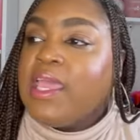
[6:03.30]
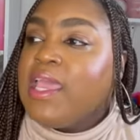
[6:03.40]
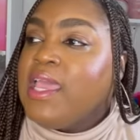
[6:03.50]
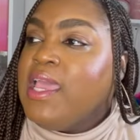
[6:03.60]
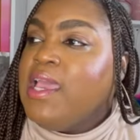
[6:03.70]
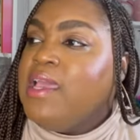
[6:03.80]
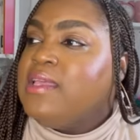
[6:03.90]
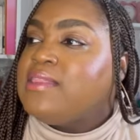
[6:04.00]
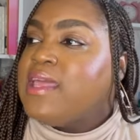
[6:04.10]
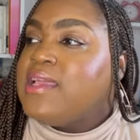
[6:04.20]
he
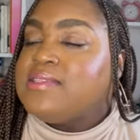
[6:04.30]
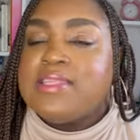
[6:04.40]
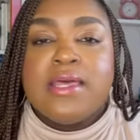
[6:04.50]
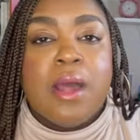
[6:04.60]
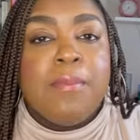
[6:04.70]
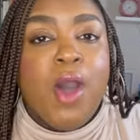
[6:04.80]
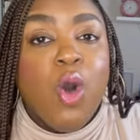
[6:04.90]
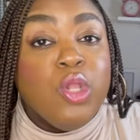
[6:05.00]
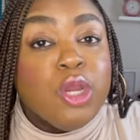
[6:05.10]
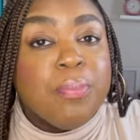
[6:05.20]
thinks that a
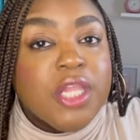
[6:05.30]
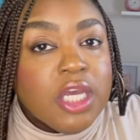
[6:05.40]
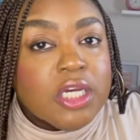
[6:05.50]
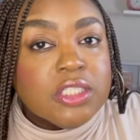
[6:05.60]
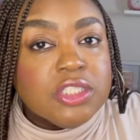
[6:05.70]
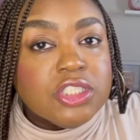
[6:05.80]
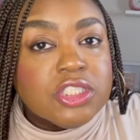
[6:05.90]
polar plunge